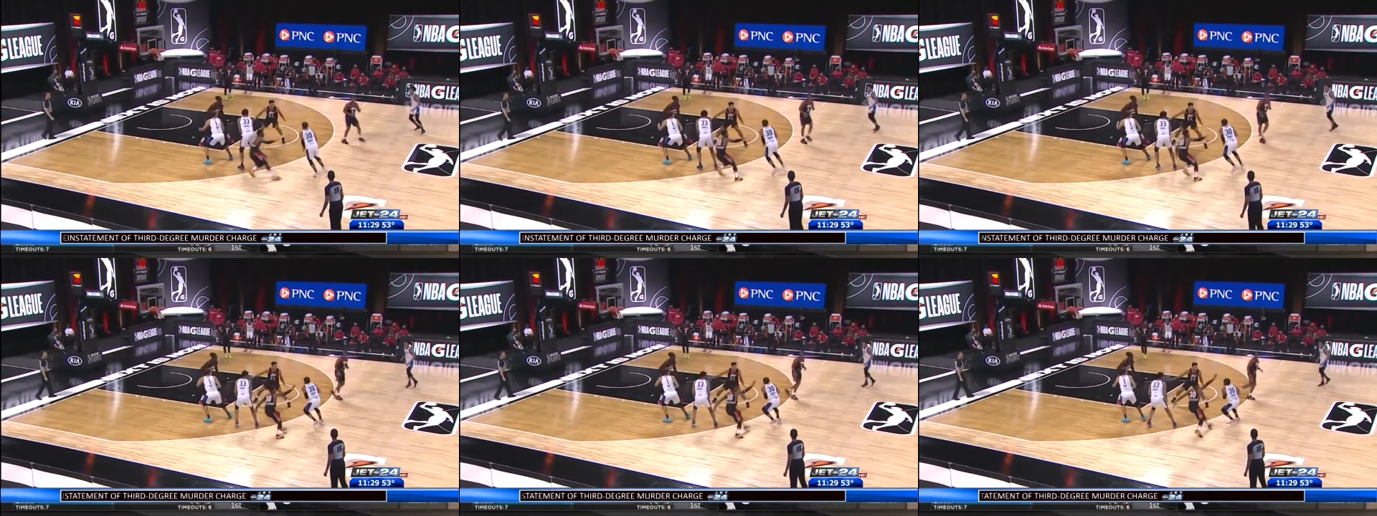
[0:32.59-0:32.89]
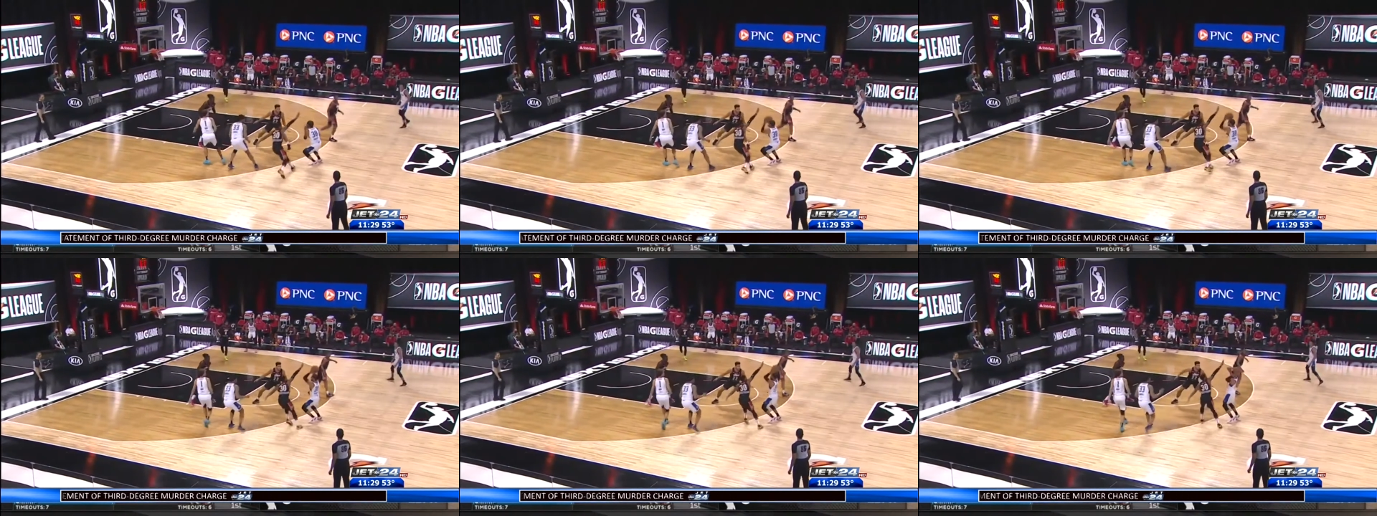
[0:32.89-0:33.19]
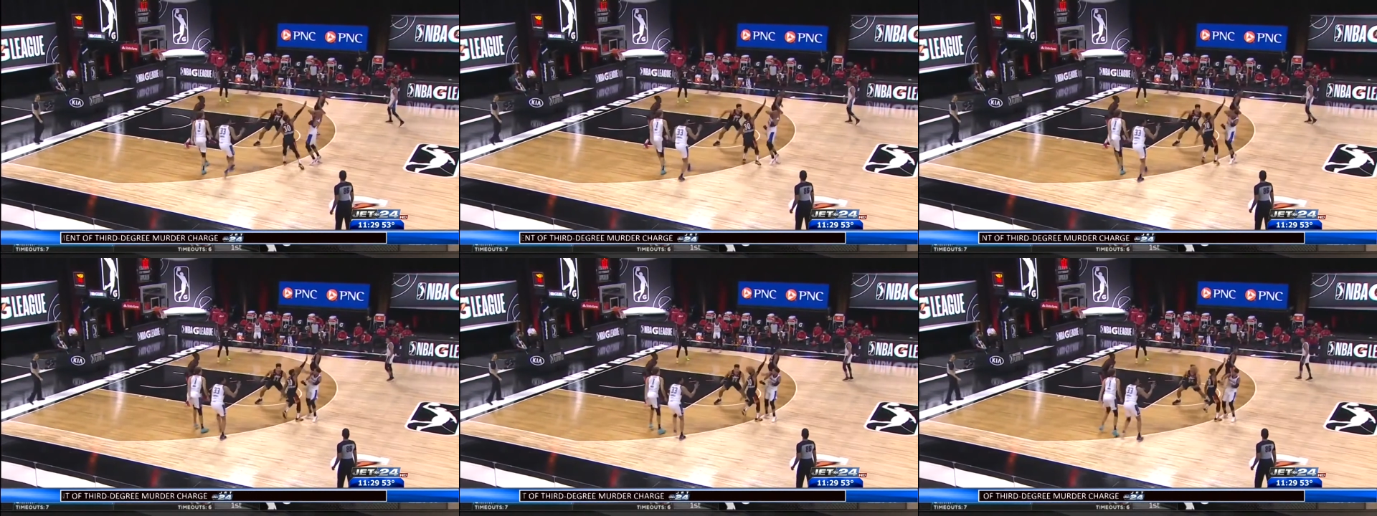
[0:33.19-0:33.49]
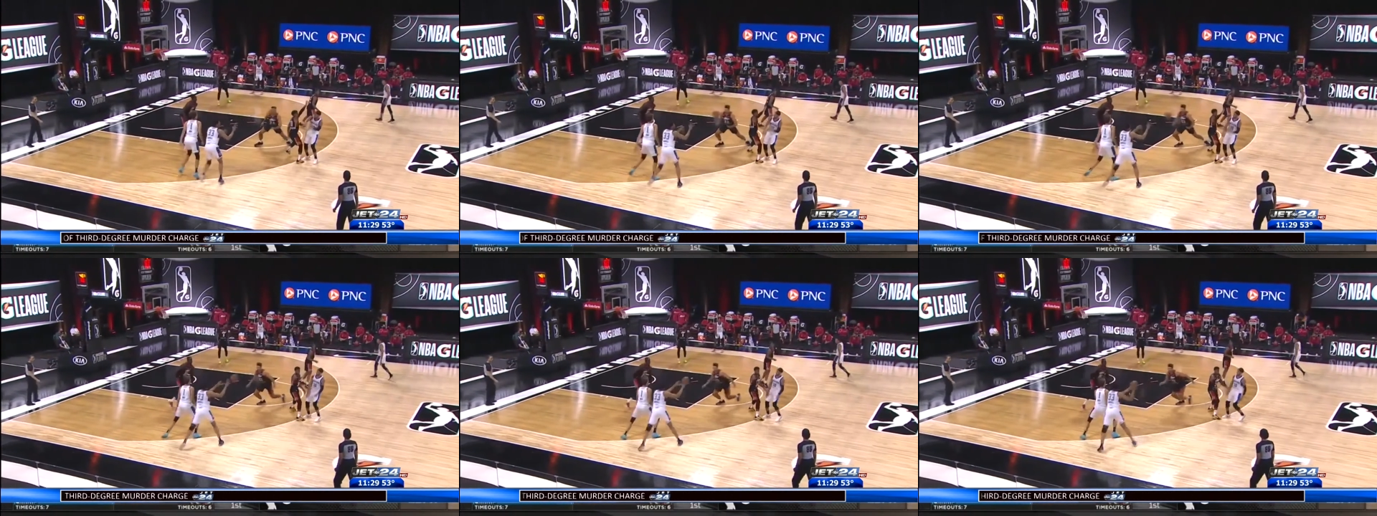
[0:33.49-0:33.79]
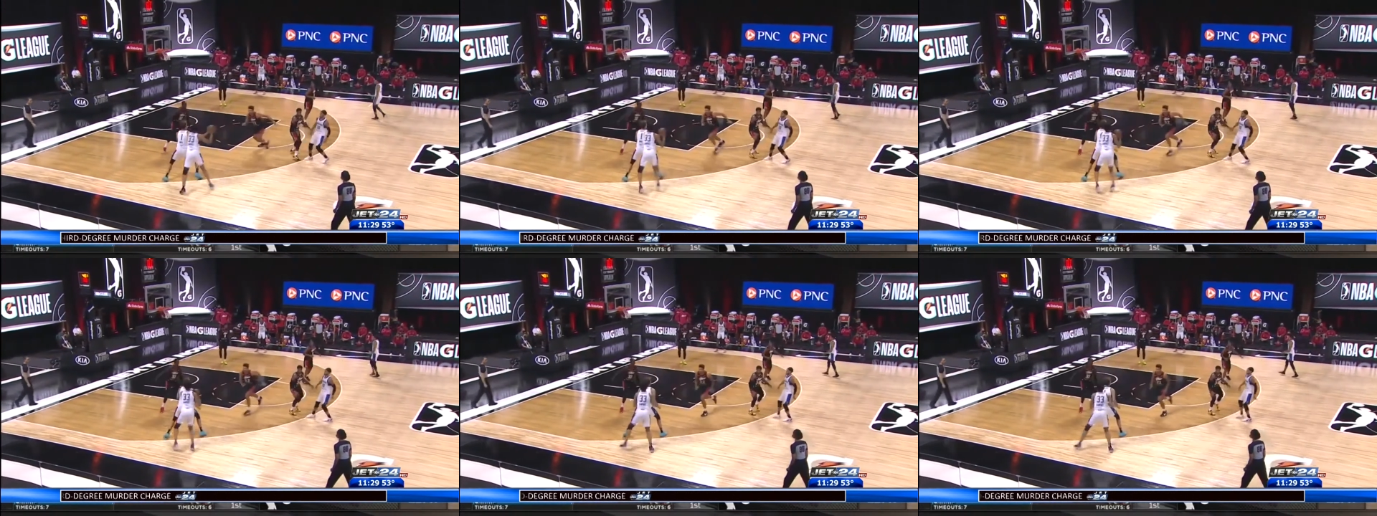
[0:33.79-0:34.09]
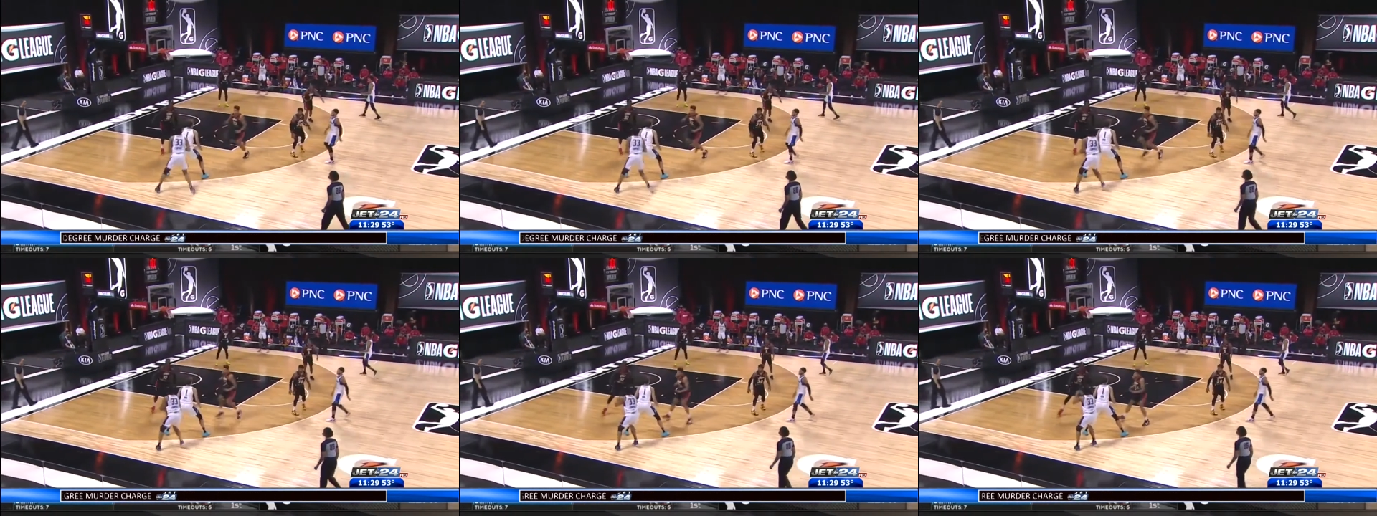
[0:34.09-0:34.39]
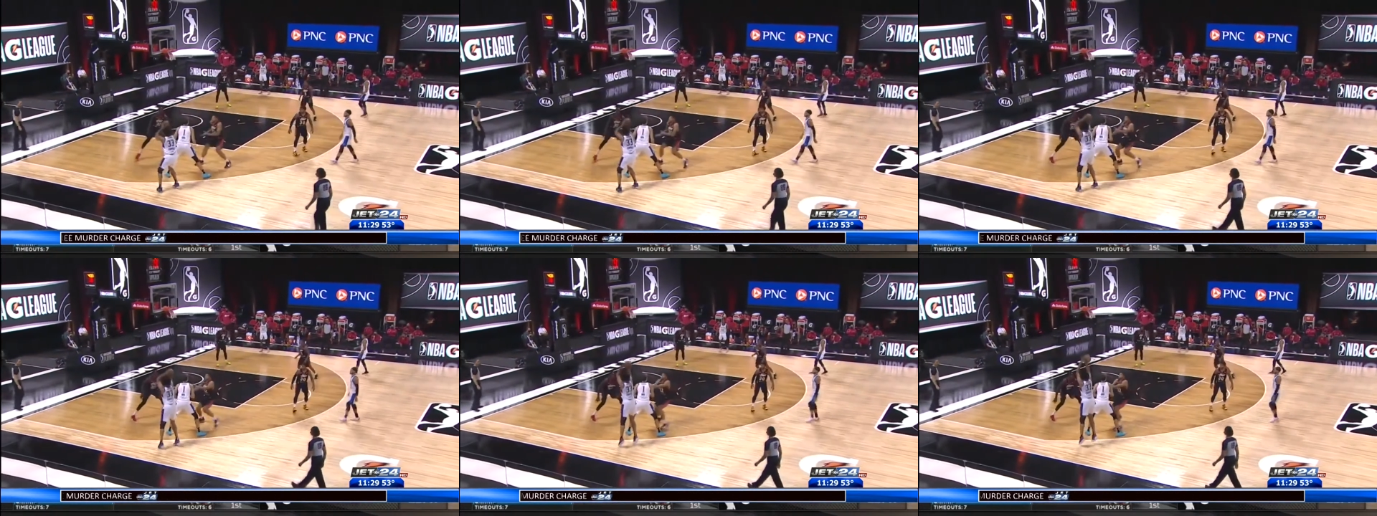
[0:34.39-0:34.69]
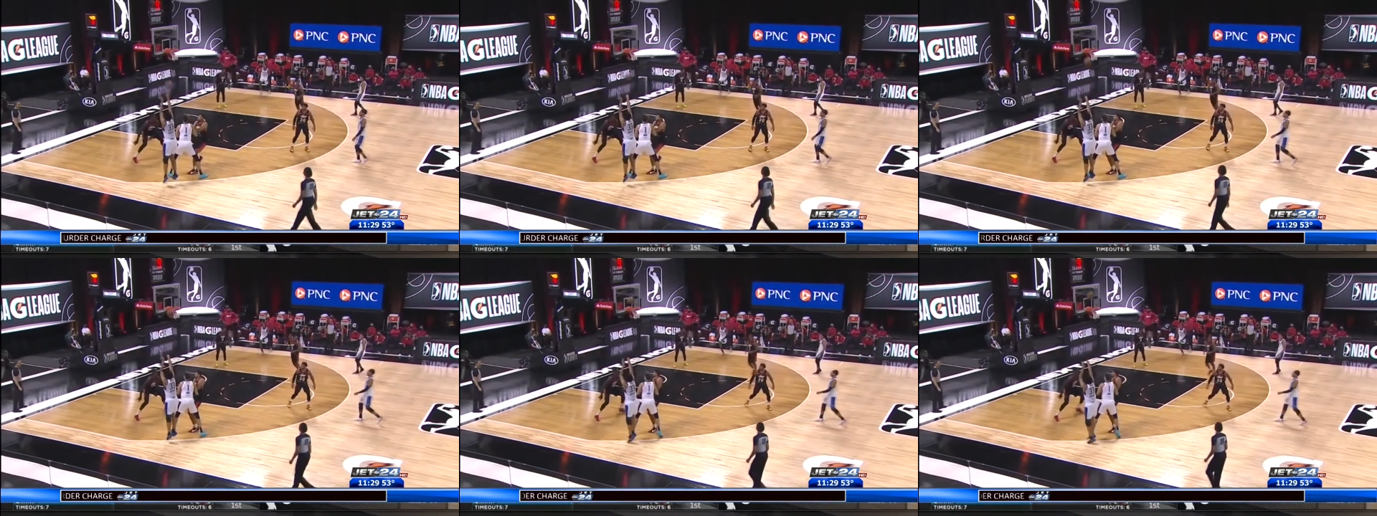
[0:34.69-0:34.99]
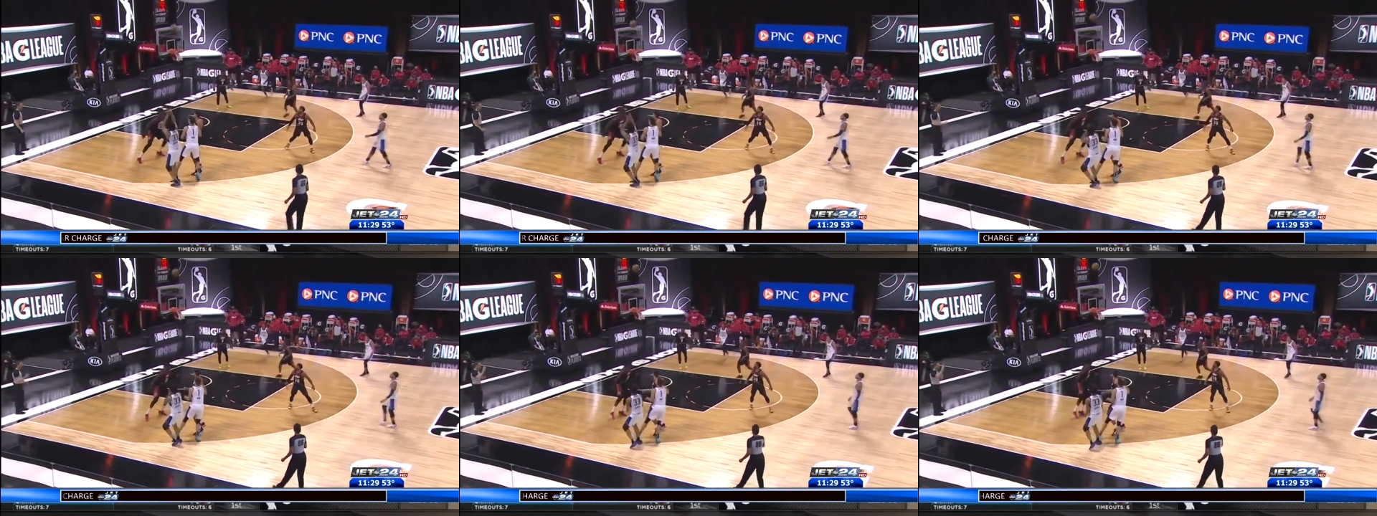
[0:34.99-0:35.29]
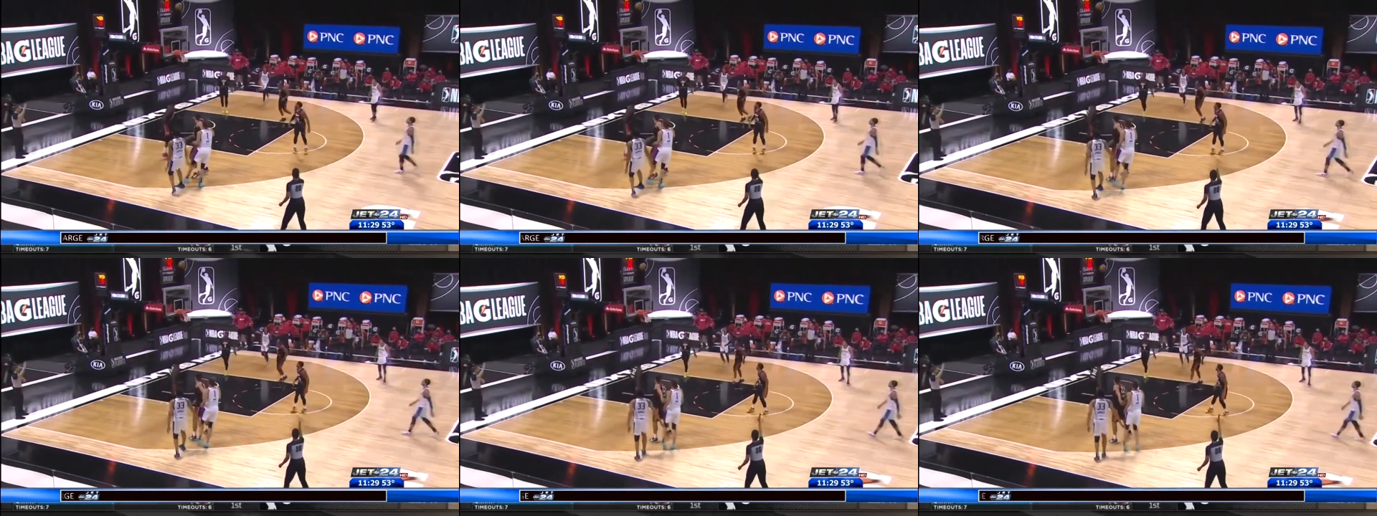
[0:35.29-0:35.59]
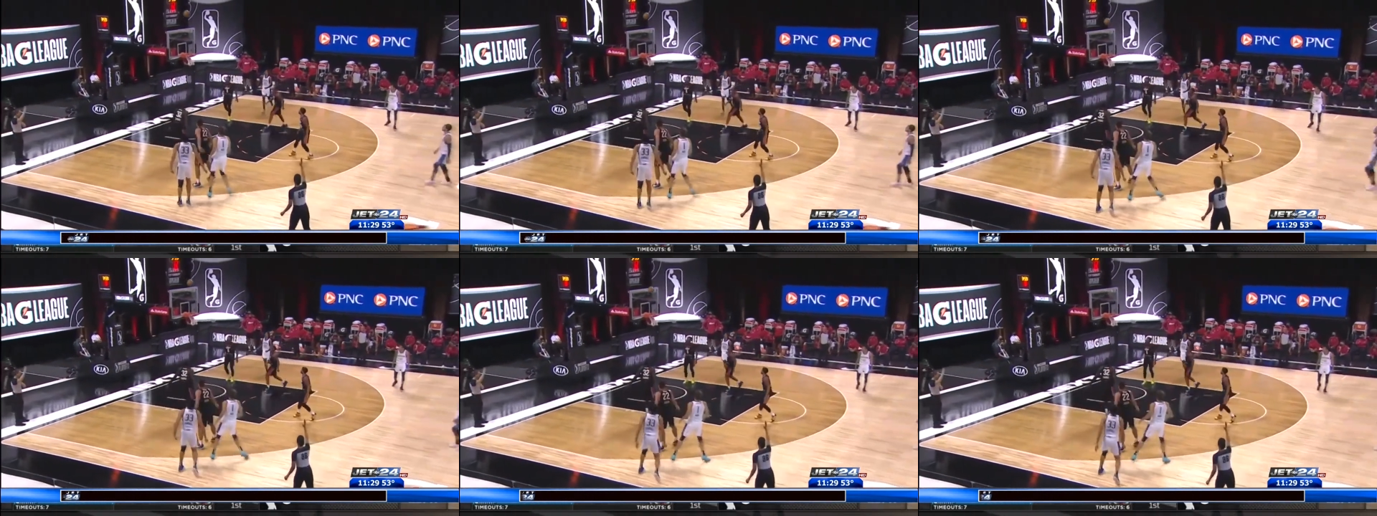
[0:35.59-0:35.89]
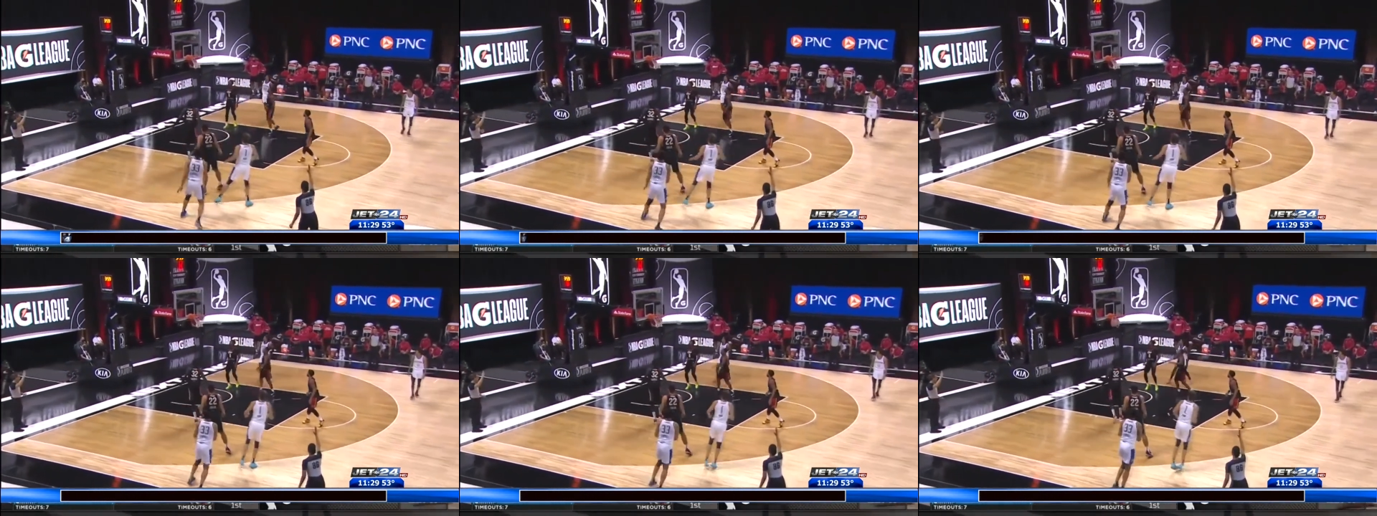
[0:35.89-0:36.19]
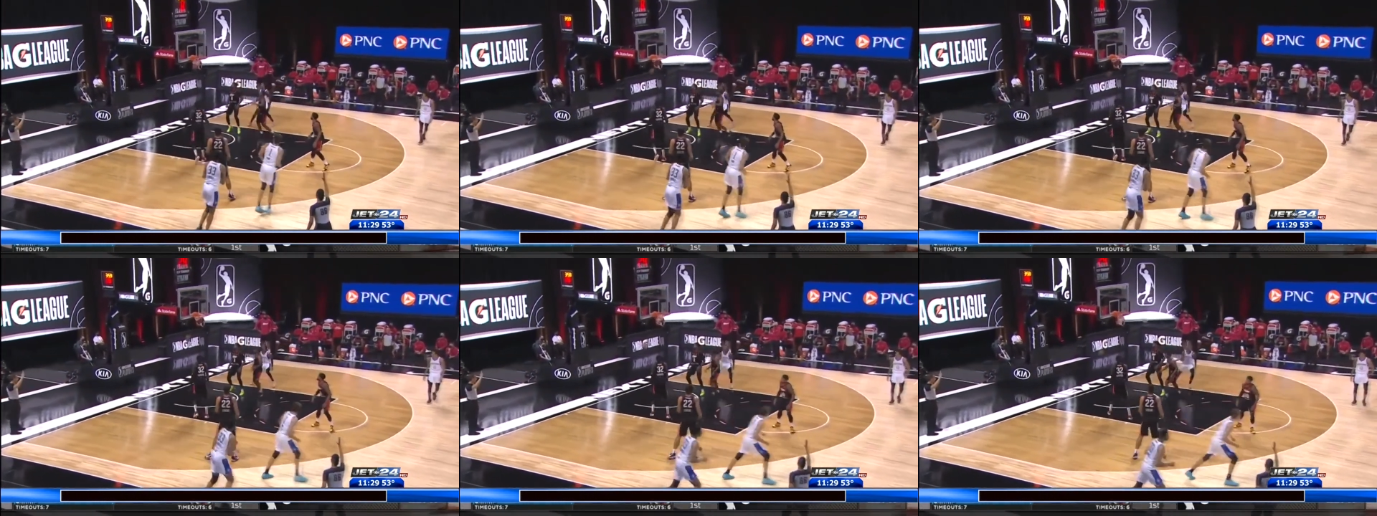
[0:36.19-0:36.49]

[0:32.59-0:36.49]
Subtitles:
(no speaker visible)